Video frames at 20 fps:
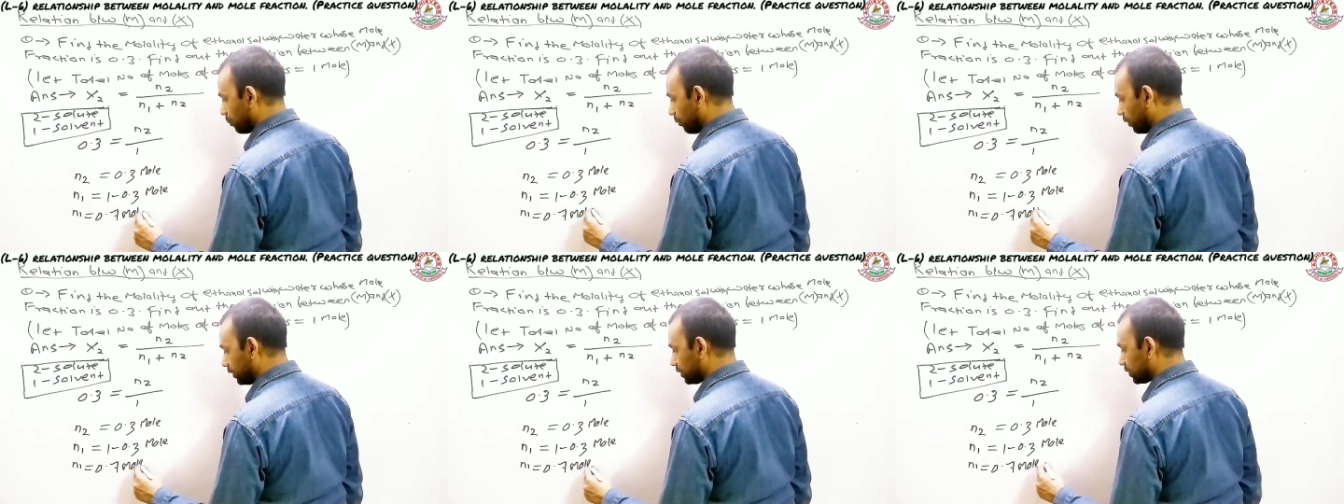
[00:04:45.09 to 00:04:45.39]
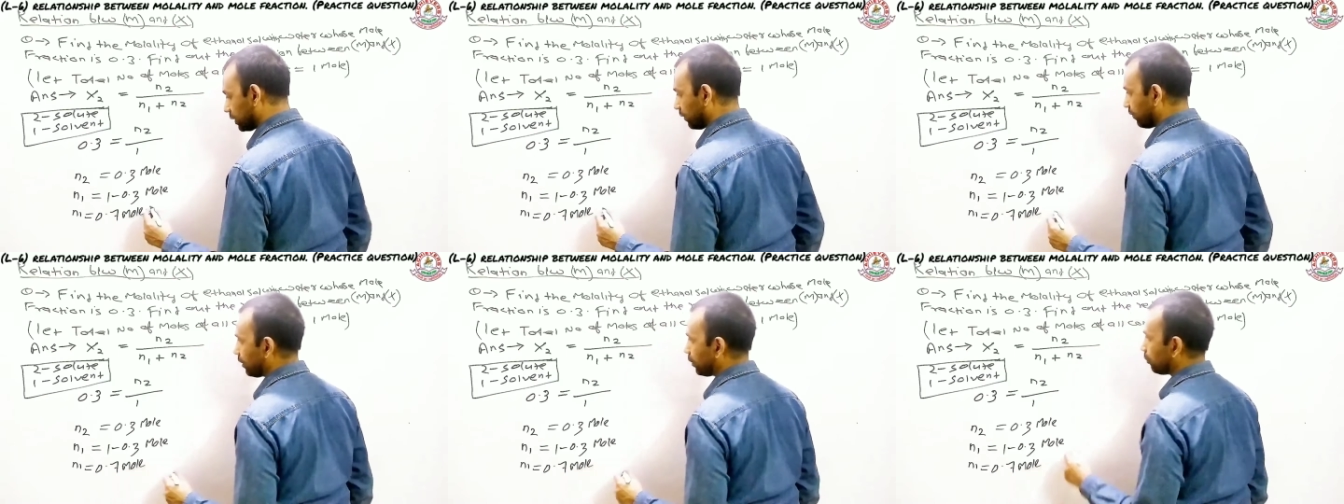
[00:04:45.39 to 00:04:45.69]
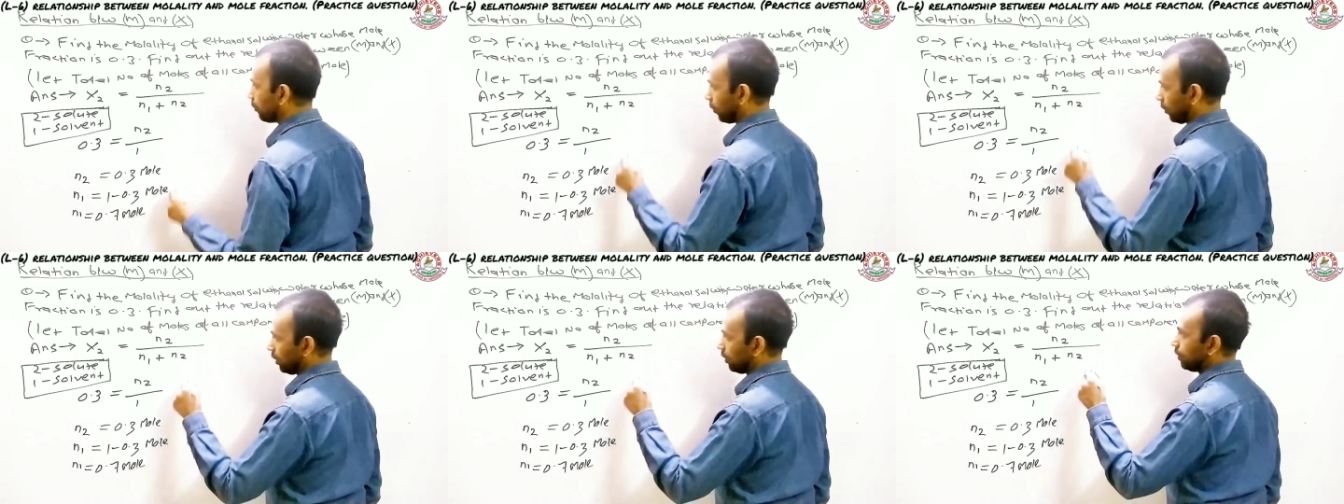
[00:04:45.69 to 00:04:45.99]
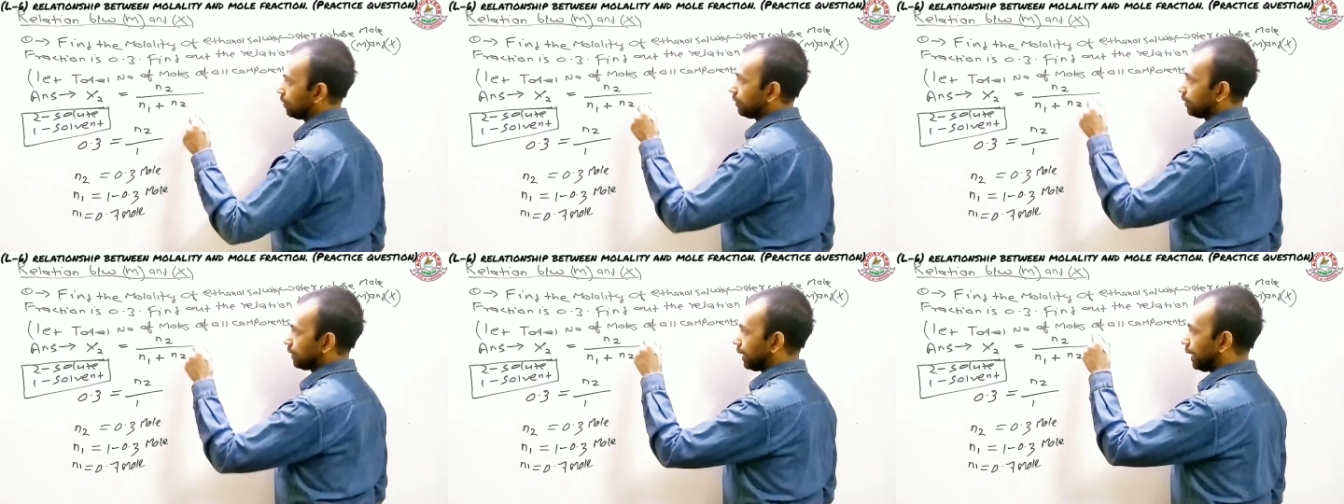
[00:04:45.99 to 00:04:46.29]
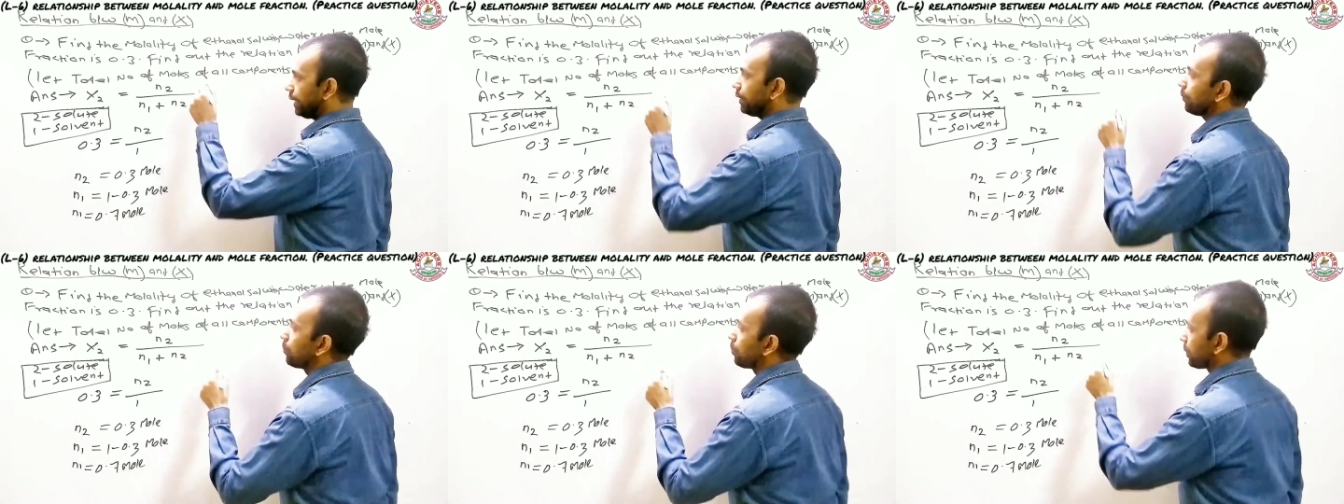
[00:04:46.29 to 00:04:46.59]
0.7 mole,
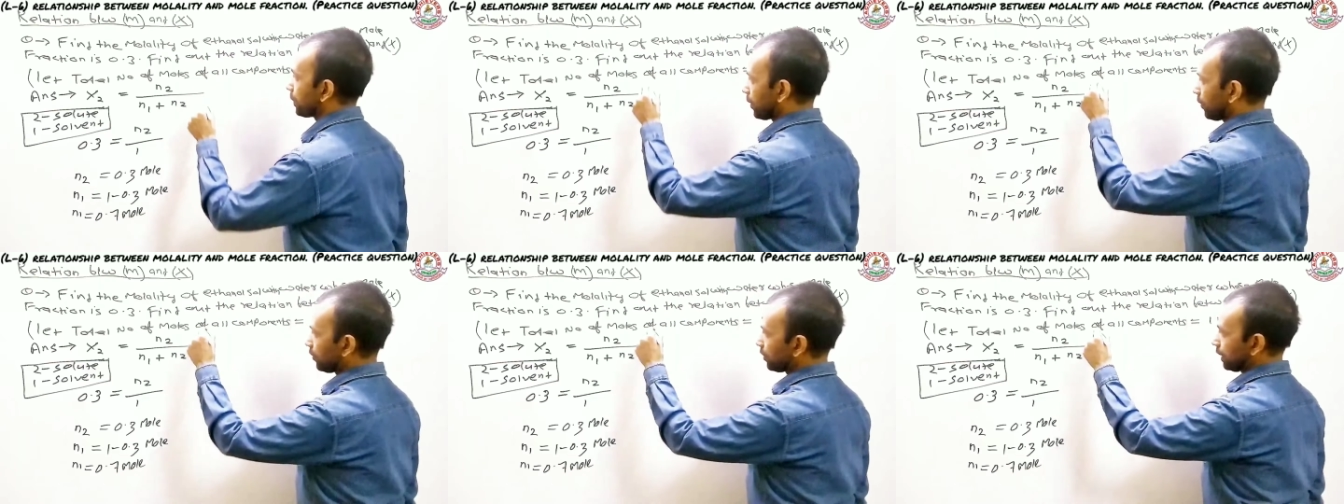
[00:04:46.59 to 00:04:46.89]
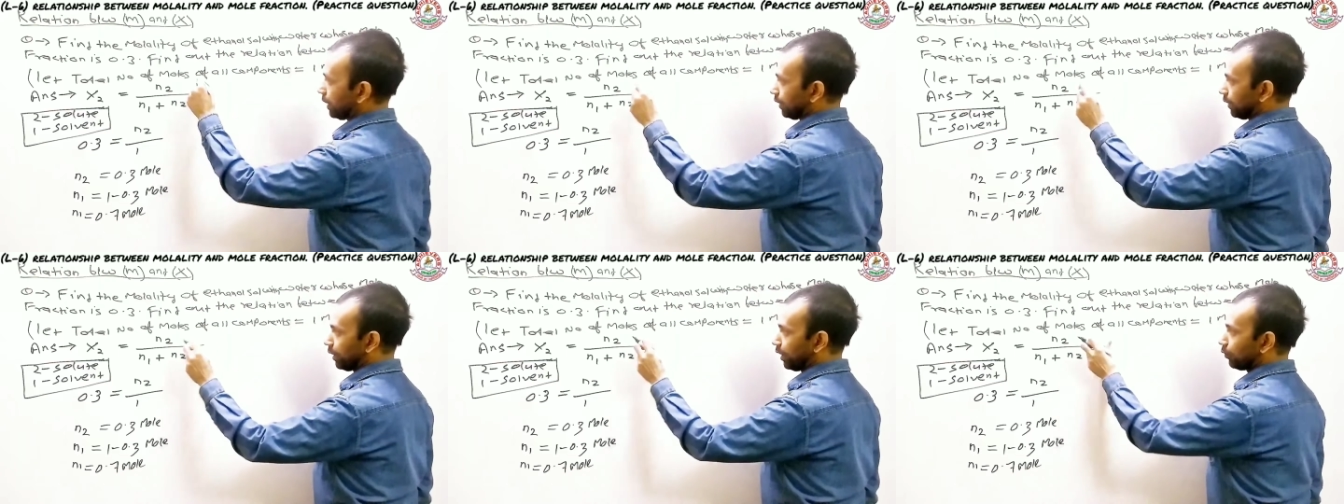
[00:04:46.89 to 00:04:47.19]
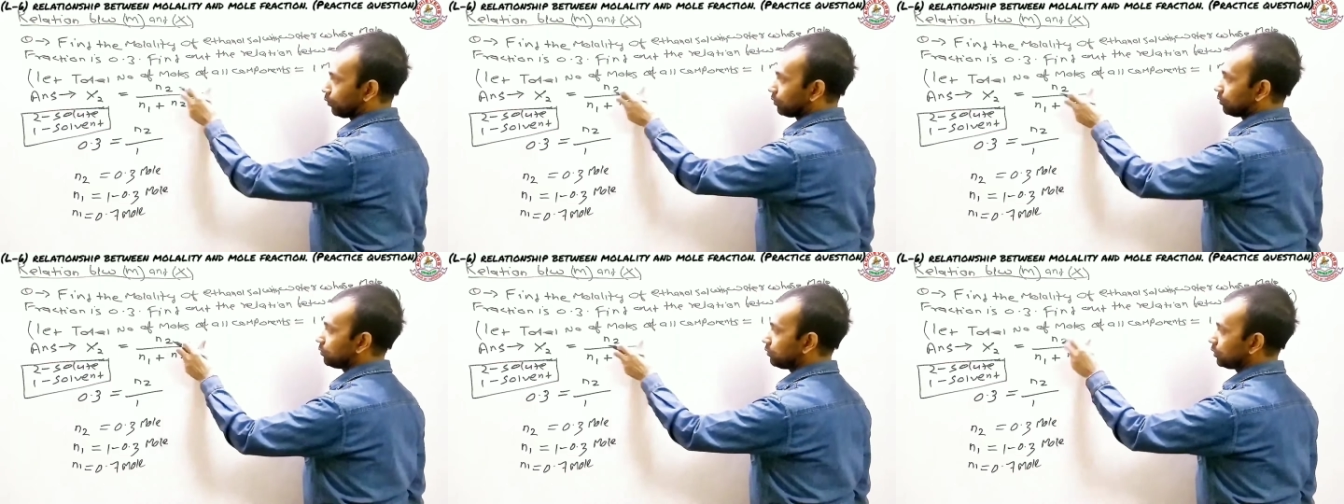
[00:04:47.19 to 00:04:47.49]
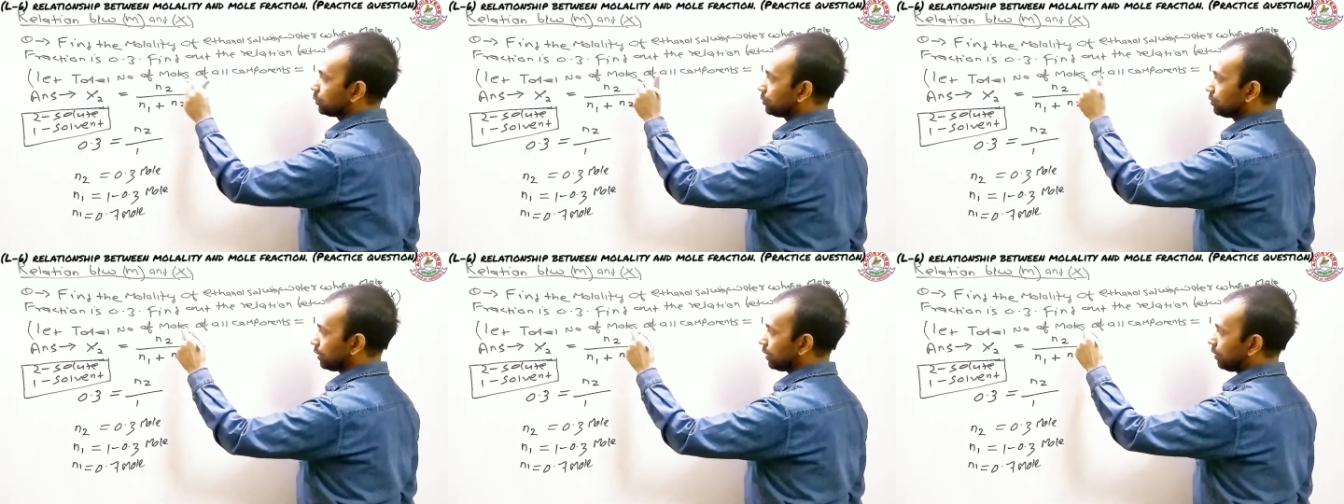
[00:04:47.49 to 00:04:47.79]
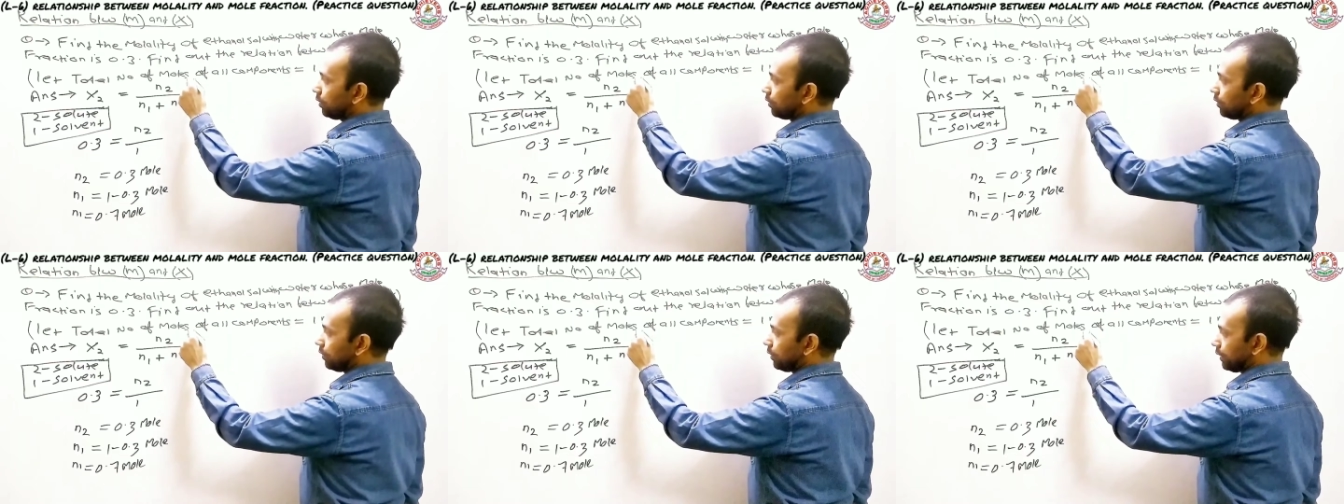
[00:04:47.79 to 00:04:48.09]
right? Okay, now do
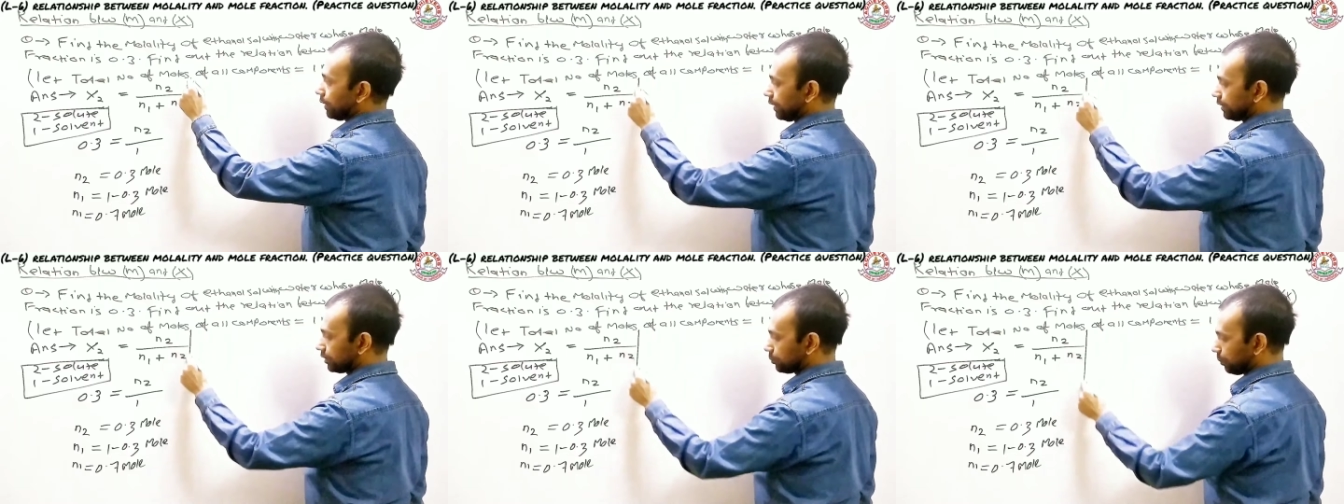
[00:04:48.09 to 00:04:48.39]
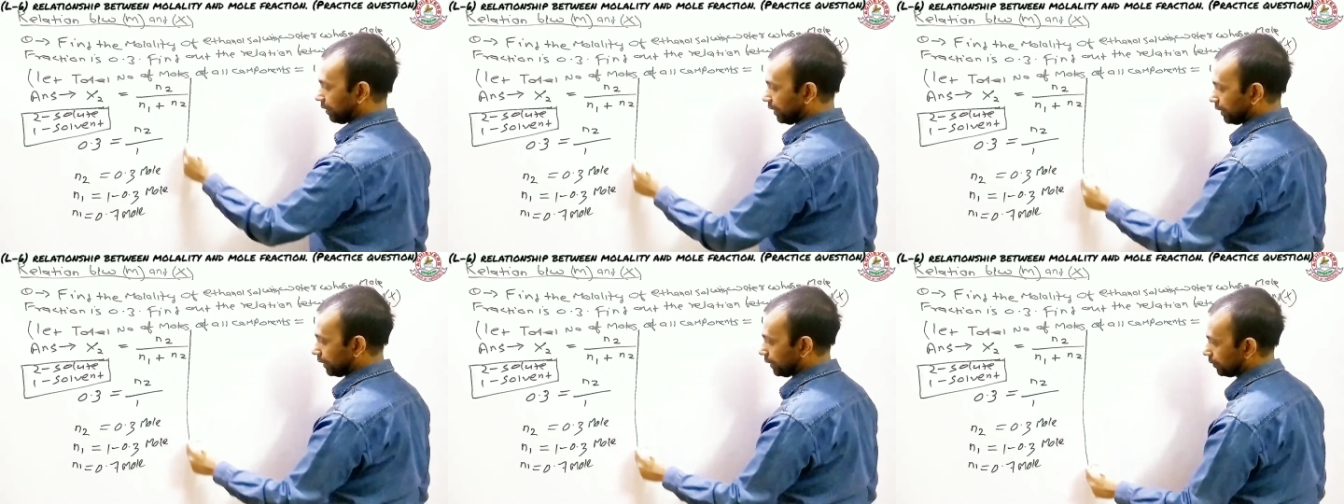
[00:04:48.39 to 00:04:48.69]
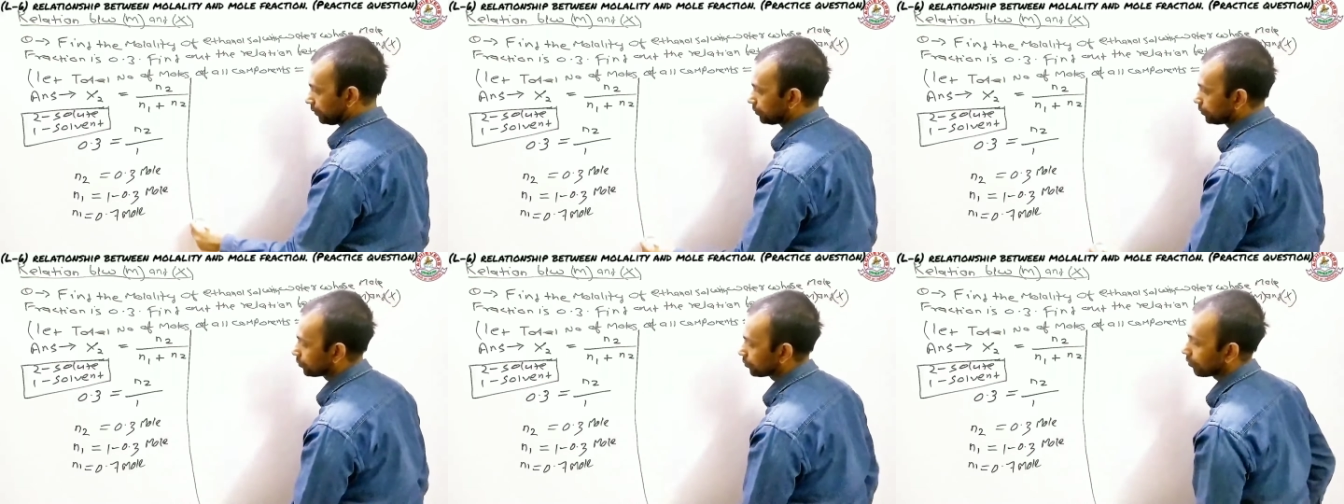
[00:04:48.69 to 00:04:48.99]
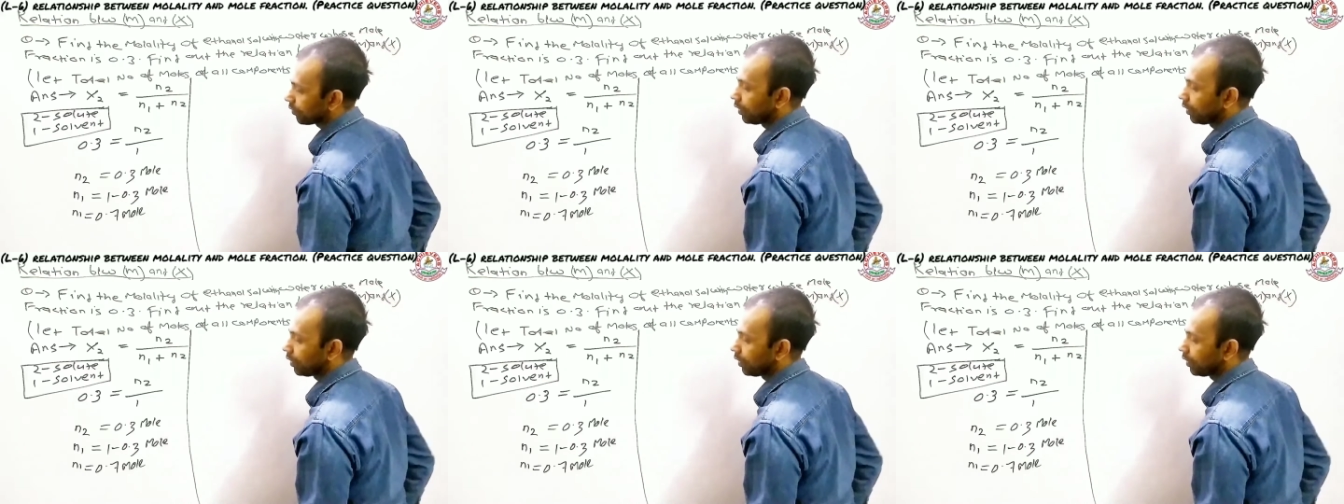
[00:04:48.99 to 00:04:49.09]
the rest part here.